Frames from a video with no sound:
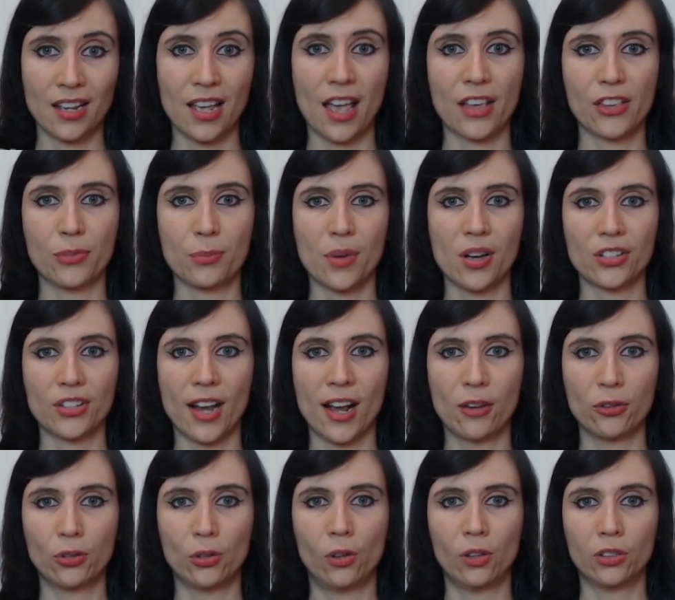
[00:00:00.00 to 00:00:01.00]
as much
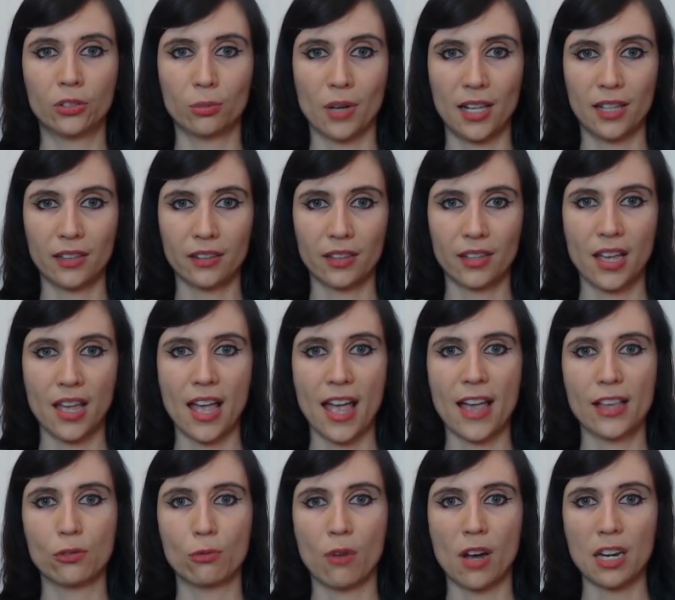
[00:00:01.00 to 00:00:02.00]
household wealth
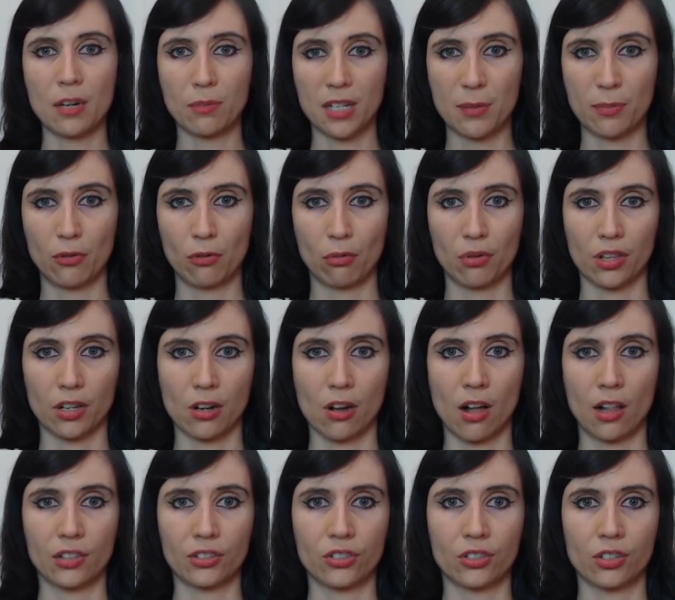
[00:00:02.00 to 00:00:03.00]
as white people with a
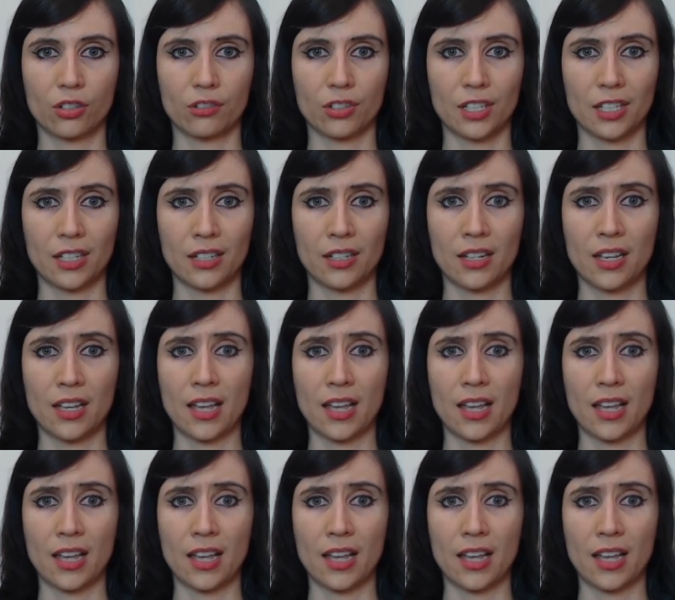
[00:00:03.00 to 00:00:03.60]
college degree.